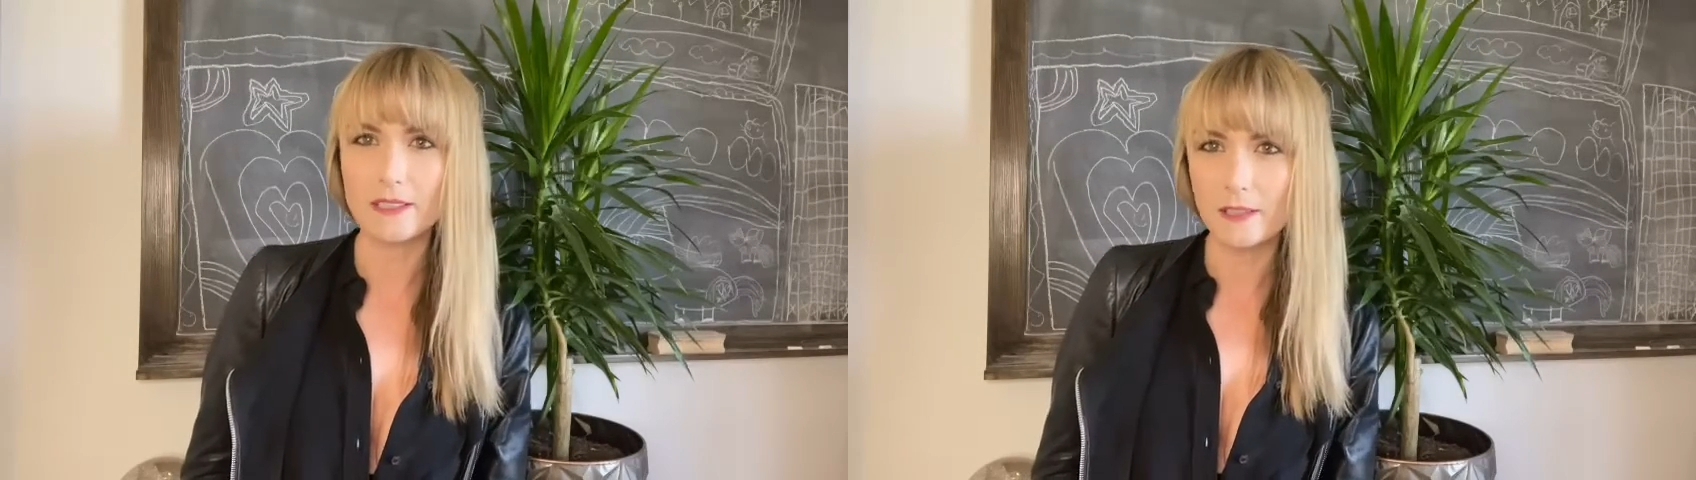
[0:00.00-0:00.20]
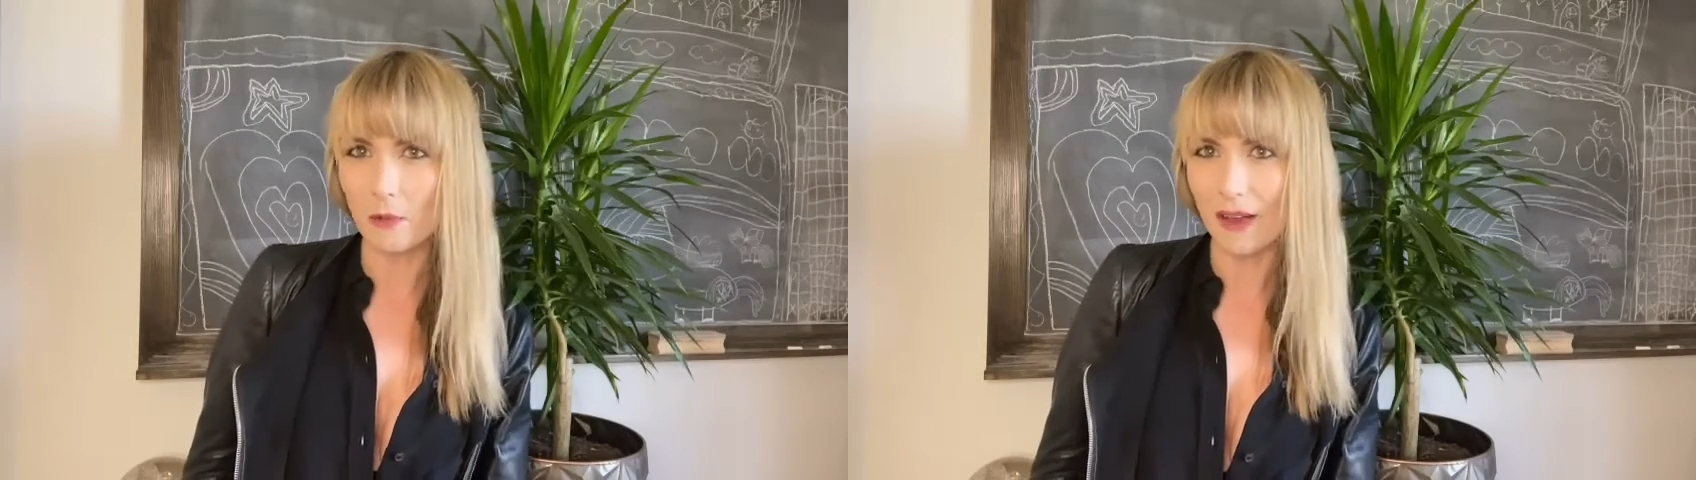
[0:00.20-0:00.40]

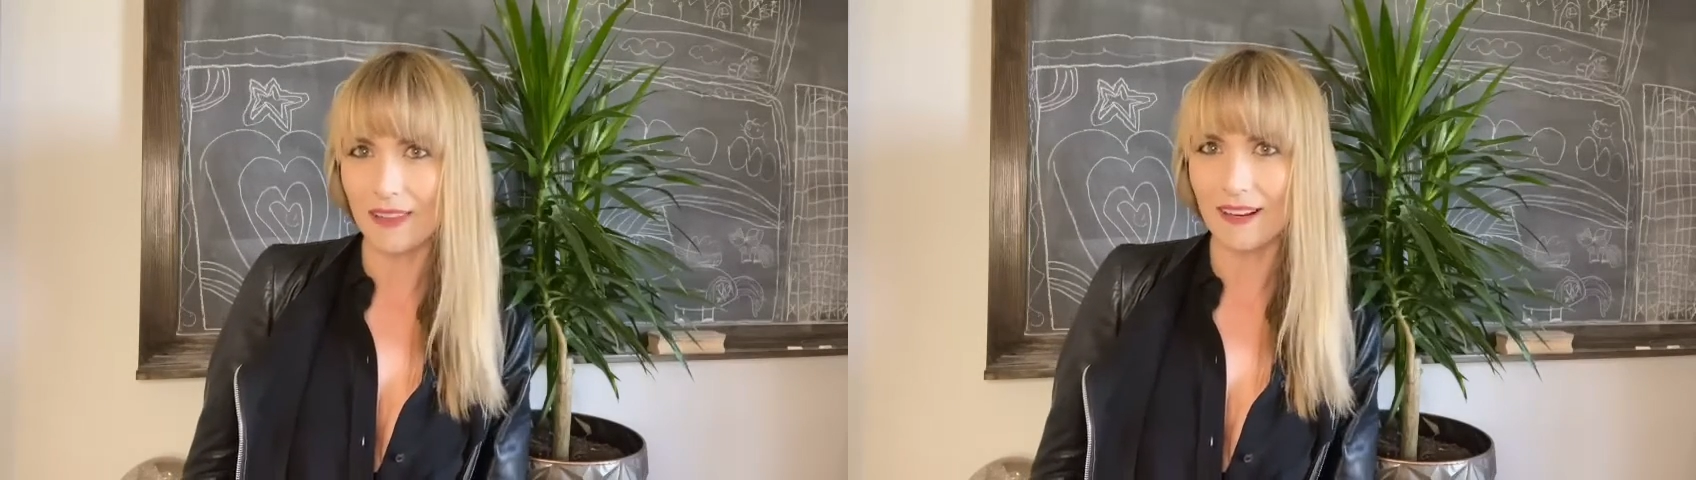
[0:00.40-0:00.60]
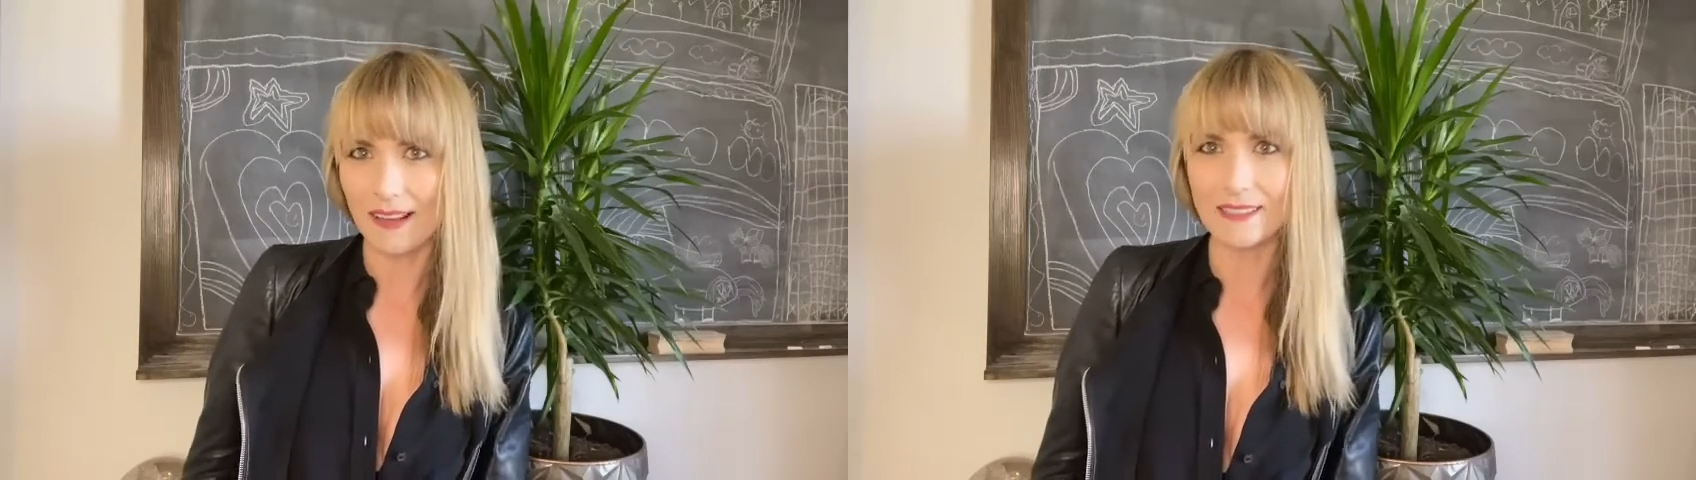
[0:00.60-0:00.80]
two
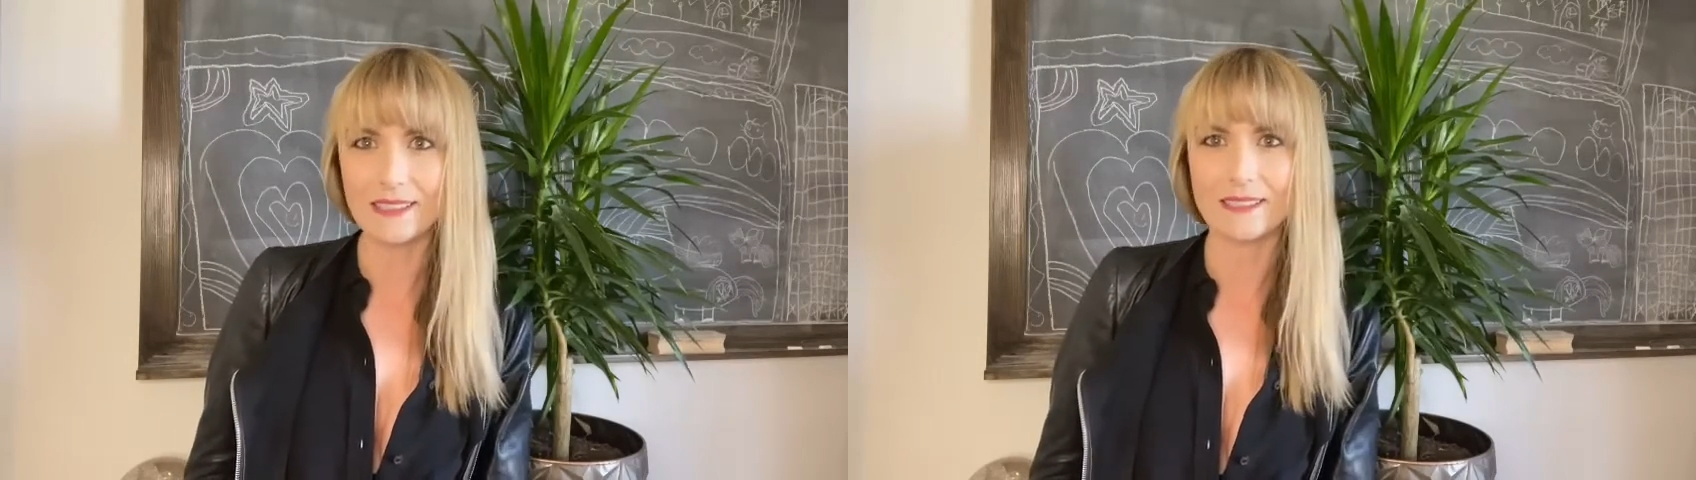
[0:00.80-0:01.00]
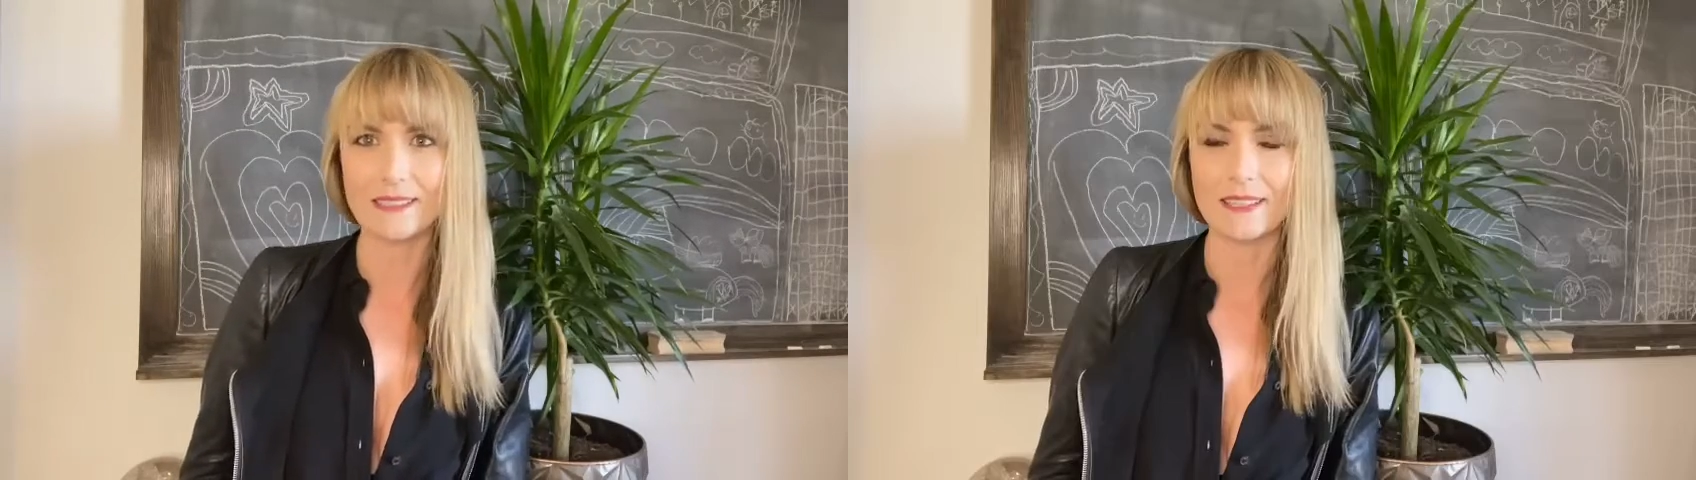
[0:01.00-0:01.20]
other lessons